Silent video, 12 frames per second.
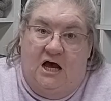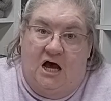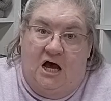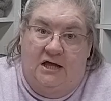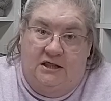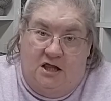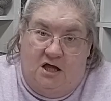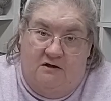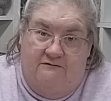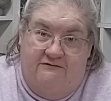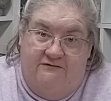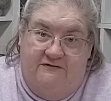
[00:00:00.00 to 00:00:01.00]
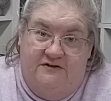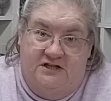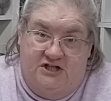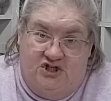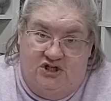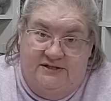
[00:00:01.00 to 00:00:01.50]
I love
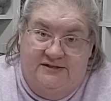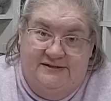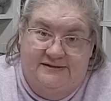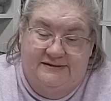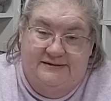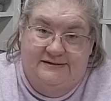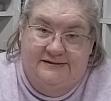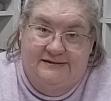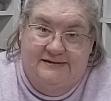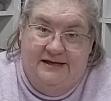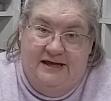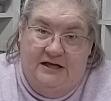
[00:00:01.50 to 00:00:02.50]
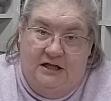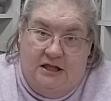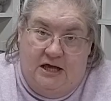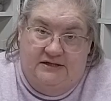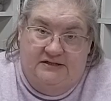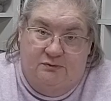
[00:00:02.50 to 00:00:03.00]
dishes and
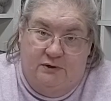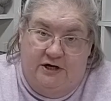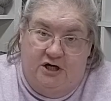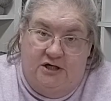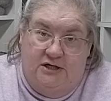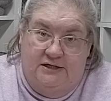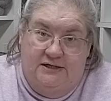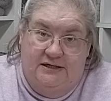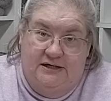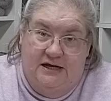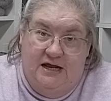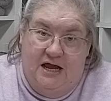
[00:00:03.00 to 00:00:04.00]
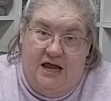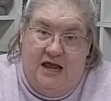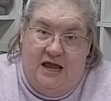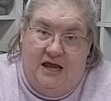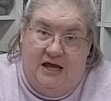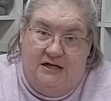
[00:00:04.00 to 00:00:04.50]
glassware,
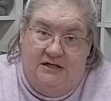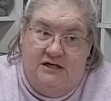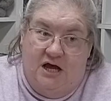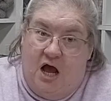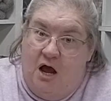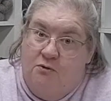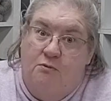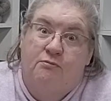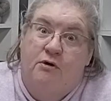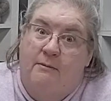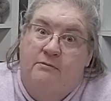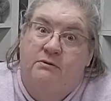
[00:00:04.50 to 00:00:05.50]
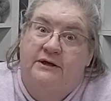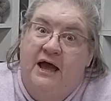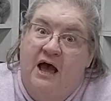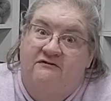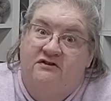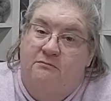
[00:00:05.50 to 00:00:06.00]
and I will probably
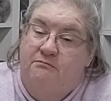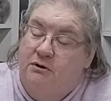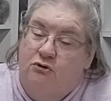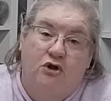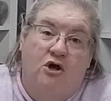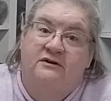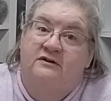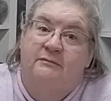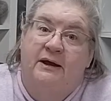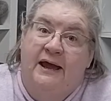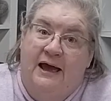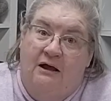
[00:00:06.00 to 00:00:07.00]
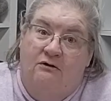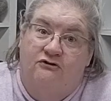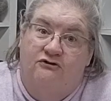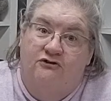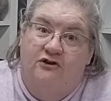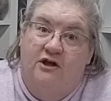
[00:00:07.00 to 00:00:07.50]
have to build onto my
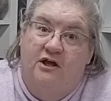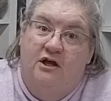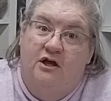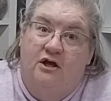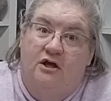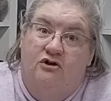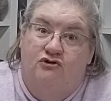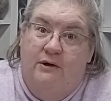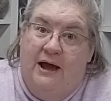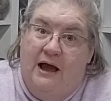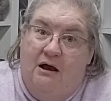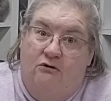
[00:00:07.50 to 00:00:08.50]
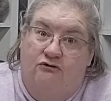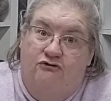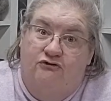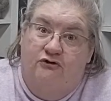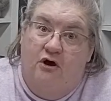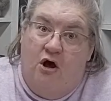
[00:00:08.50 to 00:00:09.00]
house to
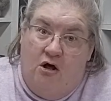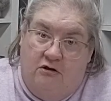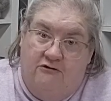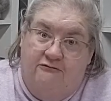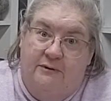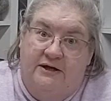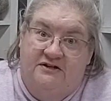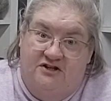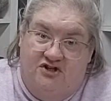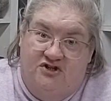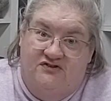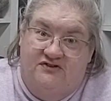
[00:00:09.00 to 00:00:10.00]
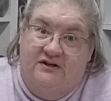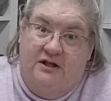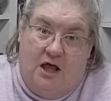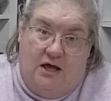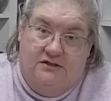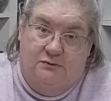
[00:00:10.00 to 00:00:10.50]
house all of my dishes and
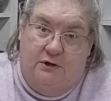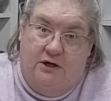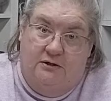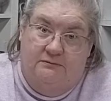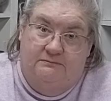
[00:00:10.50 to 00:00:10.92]
glassware.